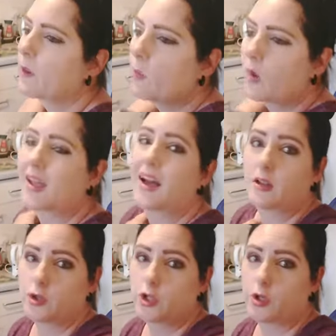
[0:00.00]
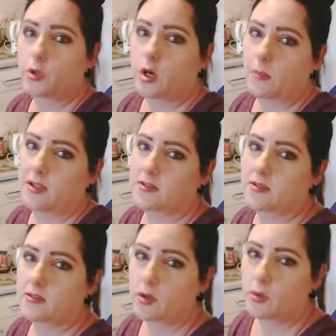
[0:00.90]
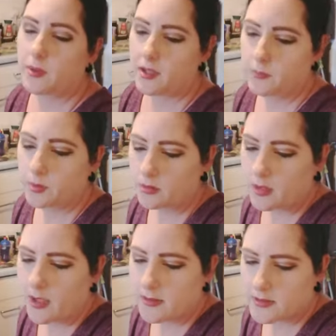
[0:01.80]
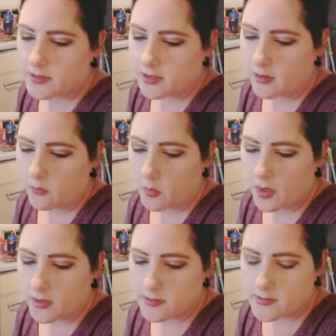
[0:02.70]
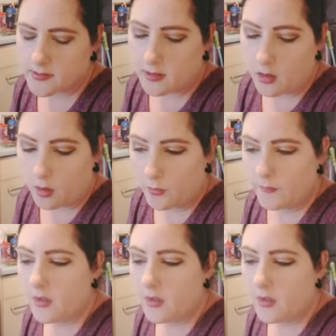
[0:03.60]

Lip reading: Well, I had two people enter the giveaway, so,